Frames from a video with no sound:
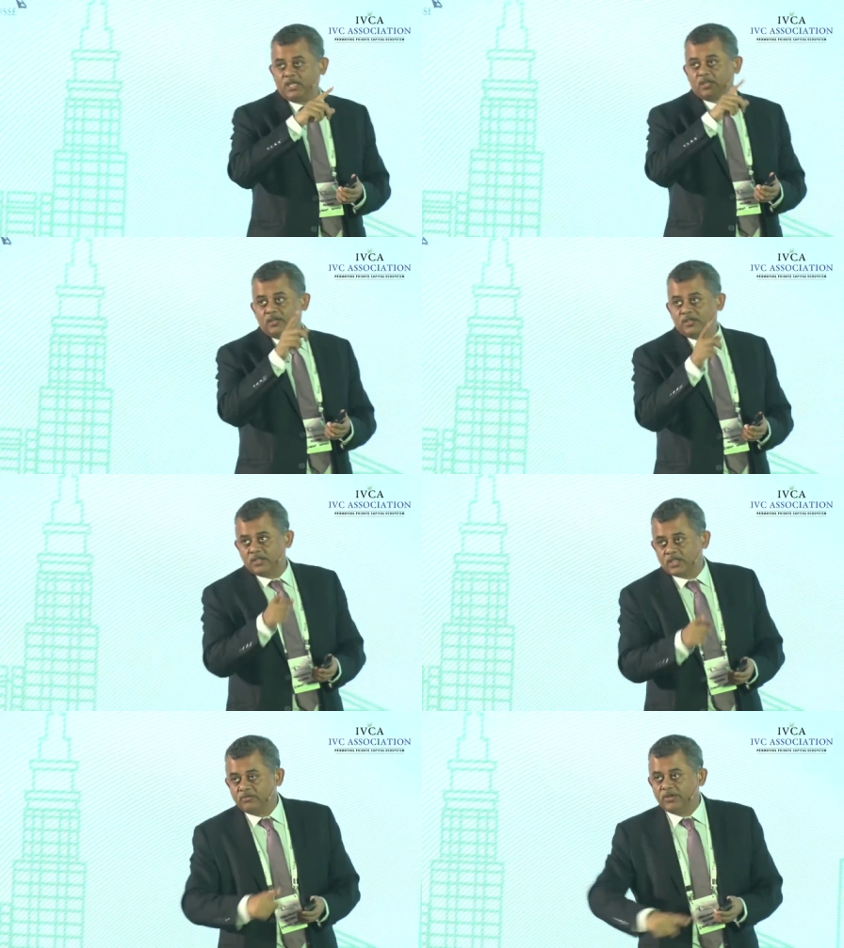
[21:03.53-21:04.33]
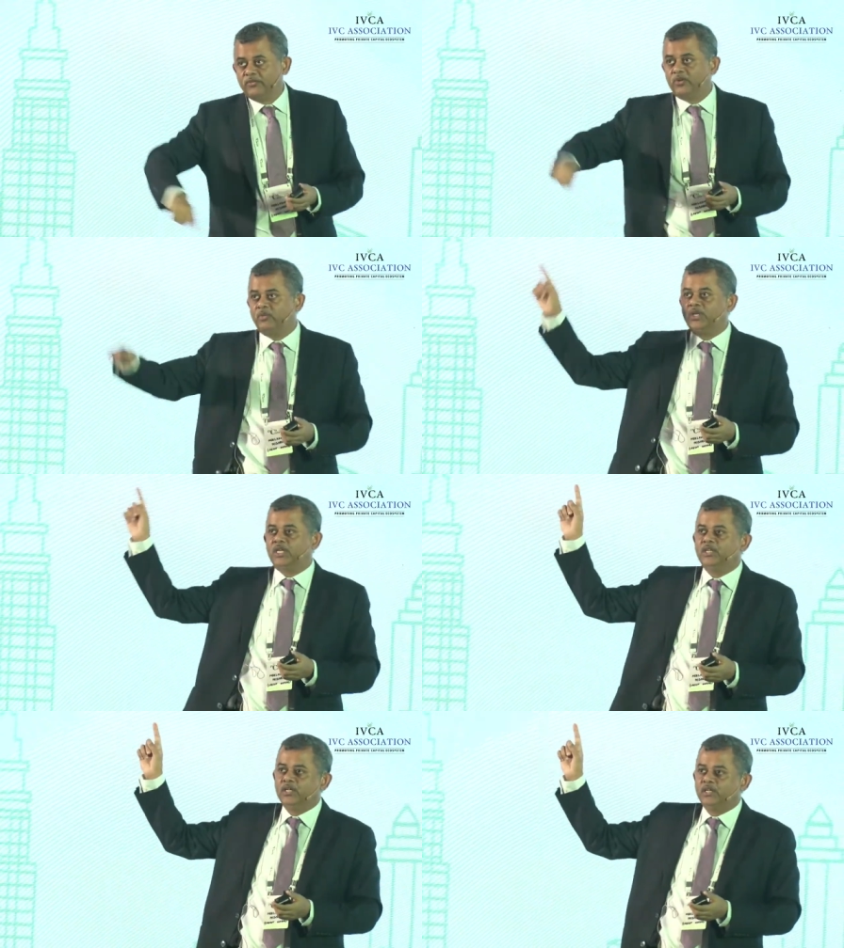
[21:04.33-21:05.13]
by a drop in
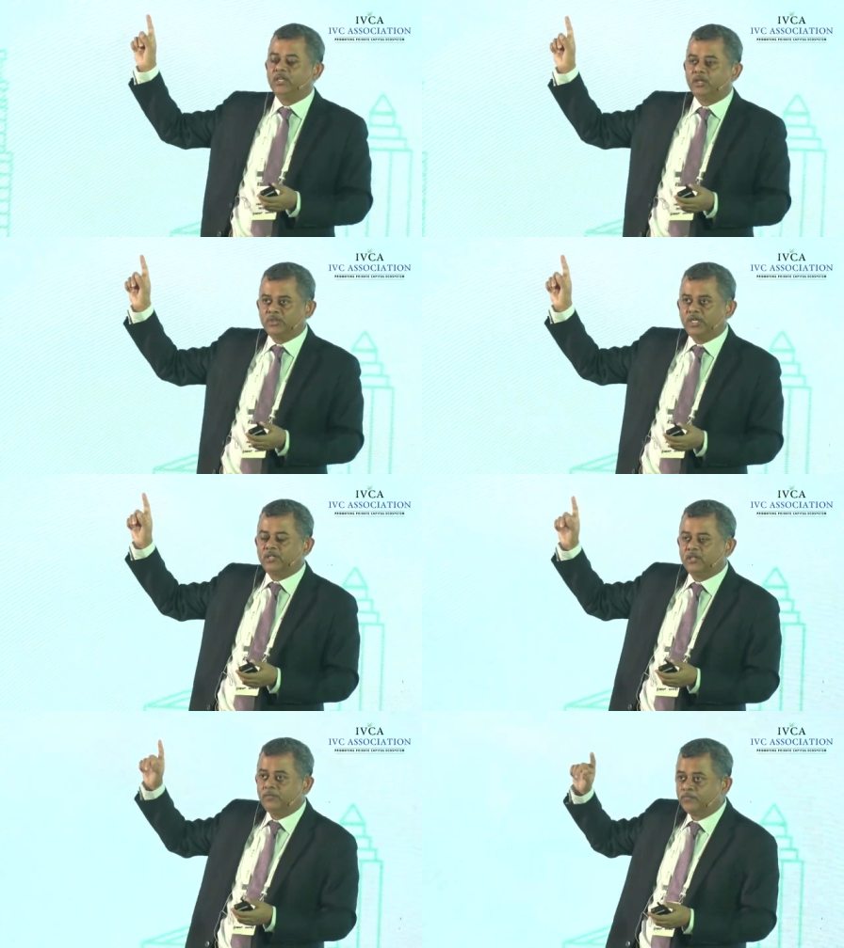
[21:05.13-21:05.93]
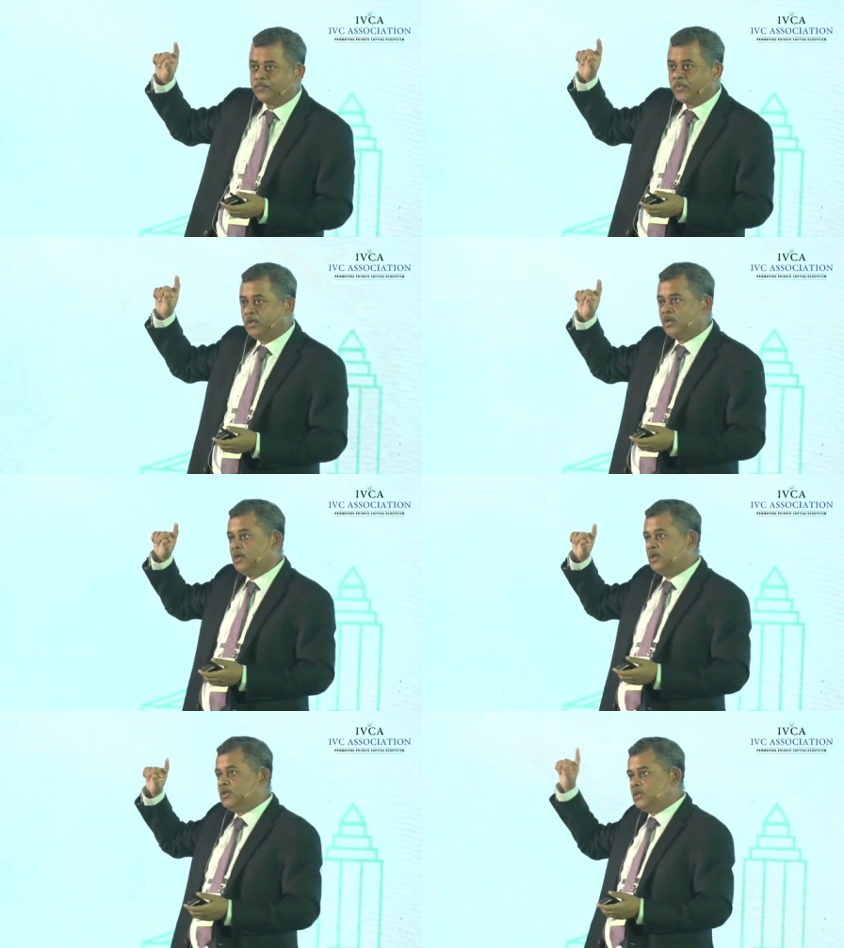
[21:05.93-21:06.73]
growth. You see the
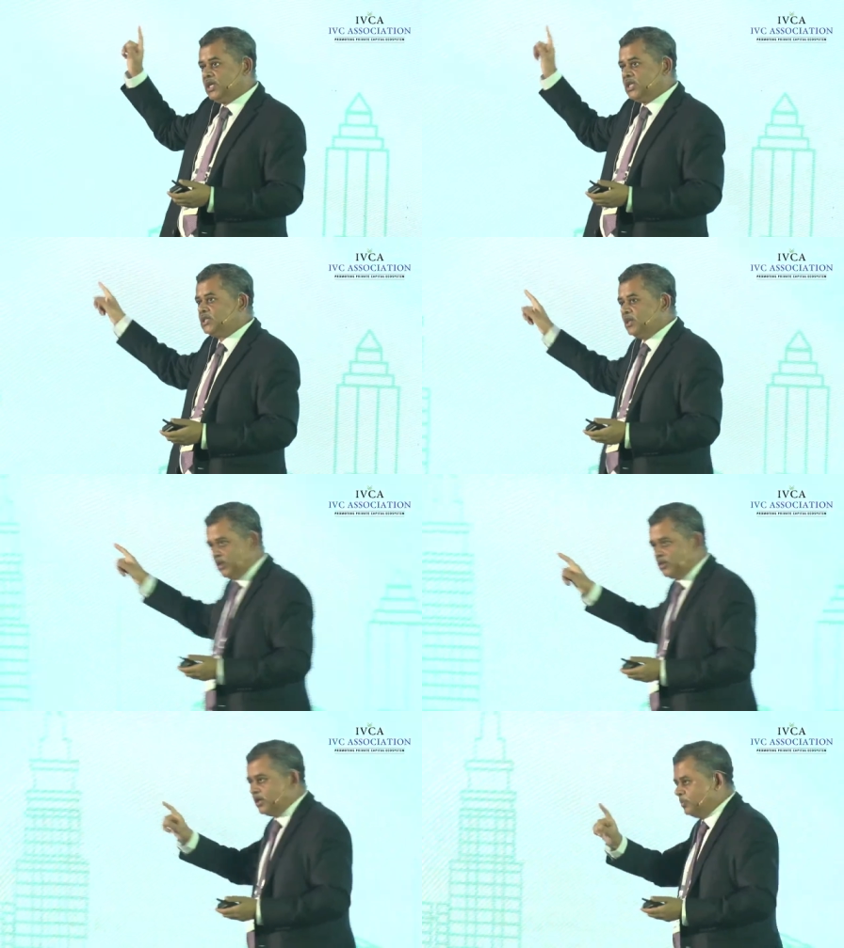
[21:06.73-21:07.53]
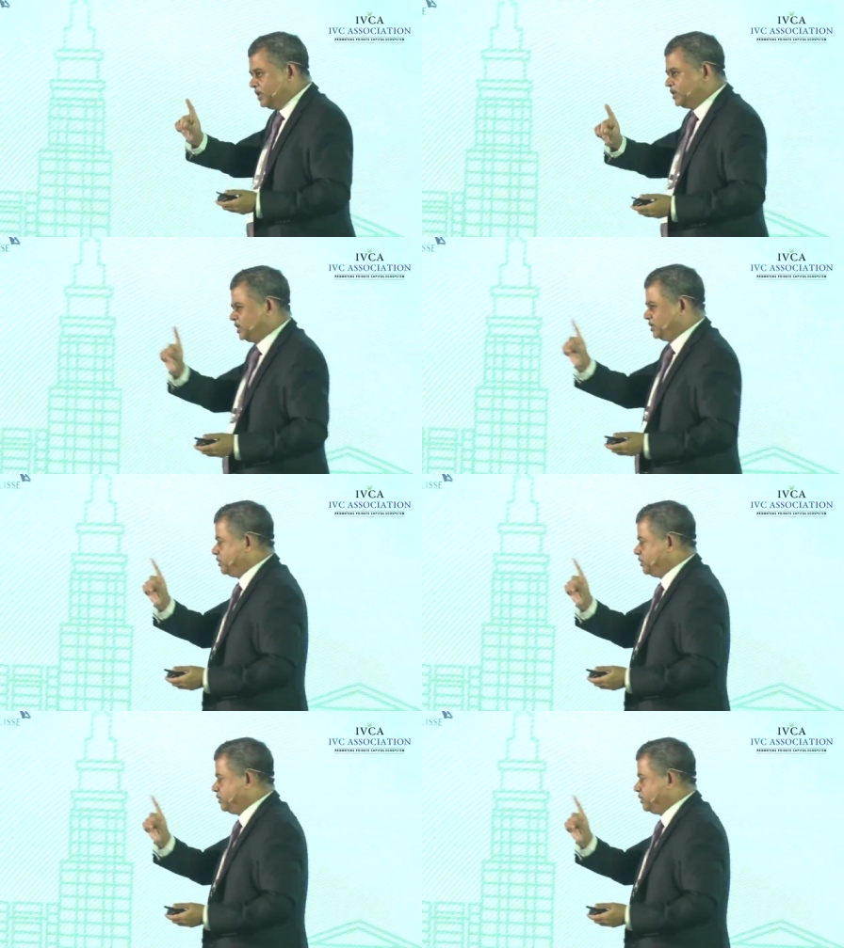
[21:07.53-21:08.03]
left-hand side chart? It is